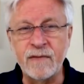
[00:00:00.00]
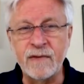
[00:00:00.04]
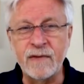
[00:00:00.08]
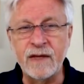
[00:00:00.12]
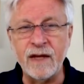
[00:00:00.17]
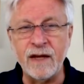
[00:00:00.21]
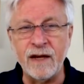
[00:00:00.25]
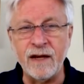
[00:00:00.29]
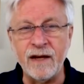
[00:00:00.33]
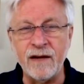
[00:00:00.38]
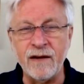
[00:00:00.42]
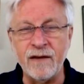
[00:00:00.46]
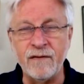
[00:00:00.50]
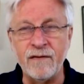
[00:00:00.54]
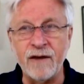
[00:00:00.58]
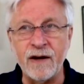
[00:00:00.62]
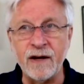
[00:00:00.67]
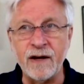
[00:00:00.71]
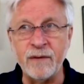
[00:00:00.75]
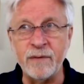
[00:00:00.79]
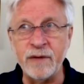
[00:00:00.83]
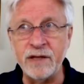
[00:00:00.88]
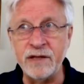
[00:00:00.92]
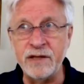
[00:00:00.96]
The
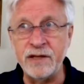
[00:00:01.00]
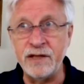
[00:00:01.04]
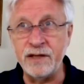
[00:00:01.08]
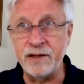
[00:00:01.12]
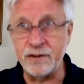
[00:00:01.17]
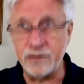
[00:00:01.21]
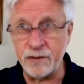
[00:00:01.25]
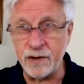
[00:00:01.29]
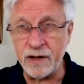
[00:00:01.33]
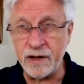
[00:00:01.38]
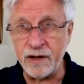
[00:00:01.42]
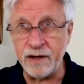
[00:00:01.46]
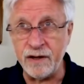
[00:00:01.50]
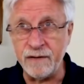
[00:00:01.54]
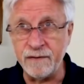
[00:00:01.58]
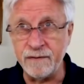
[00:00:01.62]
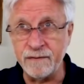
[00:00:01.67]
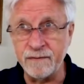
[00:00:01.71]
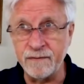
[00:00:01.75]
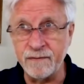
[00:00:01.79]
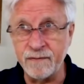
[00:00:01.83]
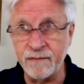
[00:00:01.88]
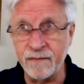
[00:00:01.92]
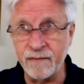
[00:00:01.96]
vitamin D3,
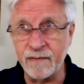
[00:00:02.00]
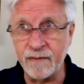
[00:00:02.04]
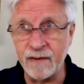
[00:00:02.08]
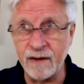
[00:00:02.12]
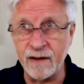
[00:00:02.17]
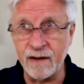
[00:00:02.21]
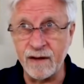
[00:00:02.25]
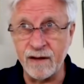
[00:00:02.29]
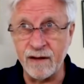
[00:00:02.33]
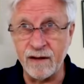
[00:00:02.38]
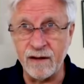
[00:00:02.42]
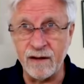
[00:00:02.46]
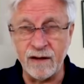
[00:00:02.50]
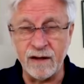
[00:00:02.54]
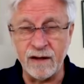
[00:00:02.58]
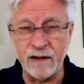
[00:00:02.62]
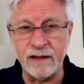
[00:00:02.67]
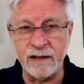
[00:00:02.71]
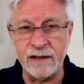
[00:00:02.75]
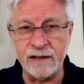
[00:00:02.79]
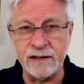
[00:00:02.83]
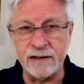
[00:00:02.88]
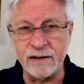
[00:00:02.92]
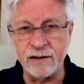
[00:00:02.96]

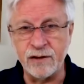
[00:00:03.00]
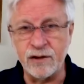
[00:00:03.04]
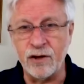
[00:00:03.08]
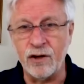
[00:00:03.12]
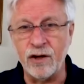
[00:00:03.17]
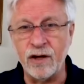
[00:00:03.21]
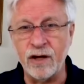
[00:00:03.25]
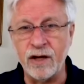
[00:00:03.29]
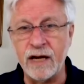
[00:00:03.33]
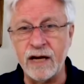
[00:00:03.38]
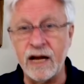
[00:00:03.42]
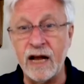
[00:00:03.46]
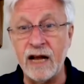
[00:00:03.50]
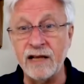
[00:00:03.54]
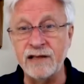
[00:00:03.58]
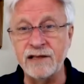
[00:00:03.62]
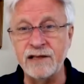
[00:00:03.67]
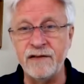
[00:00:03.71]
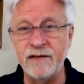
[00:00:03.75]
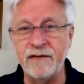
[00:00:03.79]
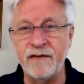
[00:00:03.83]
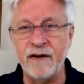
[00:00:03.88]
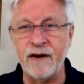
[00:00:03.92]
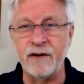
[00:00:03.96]
call it
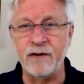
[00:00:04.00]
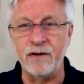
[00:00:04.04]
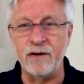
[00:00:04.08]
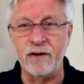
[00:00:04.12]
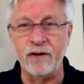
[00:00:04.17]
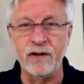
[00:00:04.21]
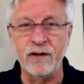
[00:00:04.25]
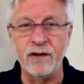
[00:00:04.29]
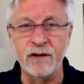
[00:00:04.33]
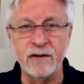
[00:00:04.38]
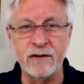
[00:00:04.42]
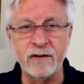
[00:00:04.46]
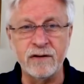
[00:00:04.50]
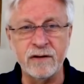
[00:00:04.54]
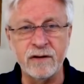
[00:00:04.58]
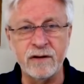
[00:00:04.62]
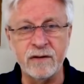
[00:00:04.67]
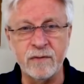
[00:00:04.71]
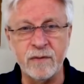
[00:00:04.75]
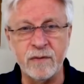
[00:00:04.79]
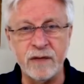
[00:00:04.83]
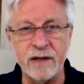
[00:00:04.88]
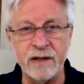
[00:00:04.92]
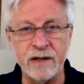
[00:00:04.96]
calciferol
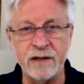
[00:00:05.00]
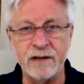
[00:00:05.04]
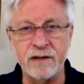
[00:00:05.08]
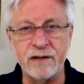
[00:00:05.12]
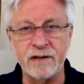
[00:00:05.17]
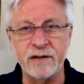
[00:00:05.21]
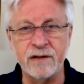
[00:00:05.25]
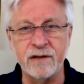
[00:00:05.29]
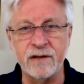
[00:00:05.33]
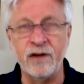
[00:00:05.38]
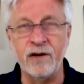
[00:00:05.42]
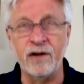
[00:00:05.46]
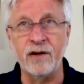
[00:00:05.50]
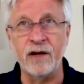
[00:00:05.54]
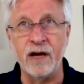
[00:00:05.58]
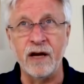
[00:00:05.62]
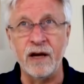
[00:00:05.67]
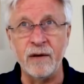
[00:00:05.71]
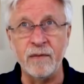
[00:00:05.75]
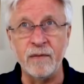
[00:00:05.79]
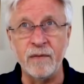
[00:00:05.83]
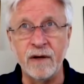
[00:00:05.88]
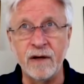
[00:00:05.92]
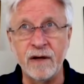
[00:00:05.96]
by its long
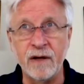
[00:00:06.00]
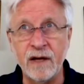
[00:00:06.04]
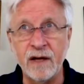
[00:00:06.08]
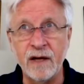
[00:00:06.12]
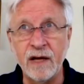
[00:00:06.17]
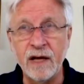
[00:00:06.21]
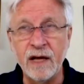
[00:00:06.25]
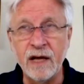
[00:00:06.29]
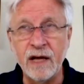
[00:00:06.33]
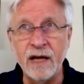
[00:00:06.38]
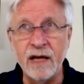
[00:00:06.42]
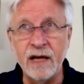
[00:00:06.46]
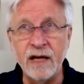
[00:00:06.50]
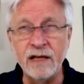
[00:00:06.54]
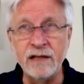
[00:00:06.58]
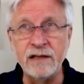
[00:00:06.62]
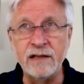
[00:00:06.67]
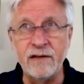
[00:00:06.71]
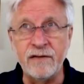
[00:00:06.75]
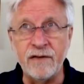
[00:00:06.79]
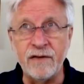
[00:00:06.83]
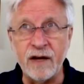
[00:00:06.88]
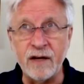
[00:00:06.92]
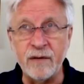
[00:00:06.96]
name, is
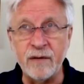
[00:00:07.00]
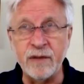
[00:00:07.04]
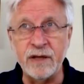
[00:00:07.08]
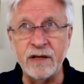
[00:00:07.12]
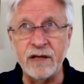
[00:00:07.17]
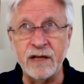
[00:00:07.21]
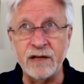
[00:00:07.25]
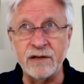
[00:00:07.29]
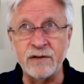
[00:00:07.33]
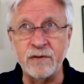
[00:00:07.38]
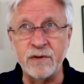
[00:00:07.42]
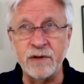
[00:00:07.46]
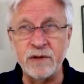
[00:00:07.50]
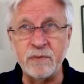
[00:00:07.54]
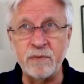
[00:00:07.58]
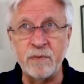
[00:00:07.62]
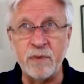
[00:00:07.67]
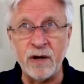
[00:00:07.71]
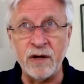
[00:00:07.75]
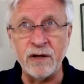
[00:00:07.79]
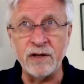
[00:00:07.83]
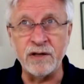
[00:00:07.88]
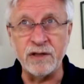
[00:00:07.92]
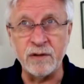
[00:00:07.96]
the vitamin that's
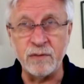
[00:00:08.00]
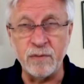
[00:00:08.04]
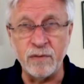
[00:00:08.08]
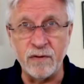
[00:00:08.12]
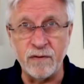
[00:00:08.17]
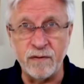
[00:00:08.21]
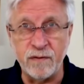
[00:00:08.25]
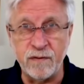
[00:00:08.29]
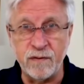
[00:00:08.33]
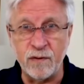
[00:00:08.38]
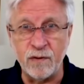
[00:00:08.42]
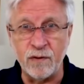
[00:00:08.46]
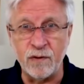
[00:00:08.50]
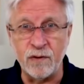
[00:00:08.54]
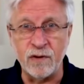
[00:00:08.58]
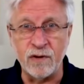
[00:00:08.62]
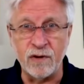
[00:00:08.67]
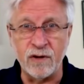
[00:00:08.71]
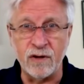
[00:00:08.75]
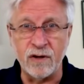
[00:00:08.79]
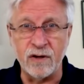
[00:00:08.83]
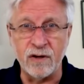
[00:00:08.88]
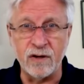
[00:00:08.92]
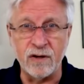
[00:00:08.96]
responsible
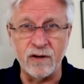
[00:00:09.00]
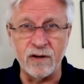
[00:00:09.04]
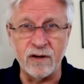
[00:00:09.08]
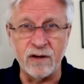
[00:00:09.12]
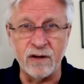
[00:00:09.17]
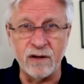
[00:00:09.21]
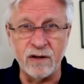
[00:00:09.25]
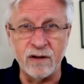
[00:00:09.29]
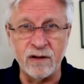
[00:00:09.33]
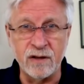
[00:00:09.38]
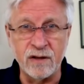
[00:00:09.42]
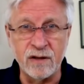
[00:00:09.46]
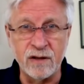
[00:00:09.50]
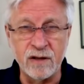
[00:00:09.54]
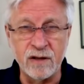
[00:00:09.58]
for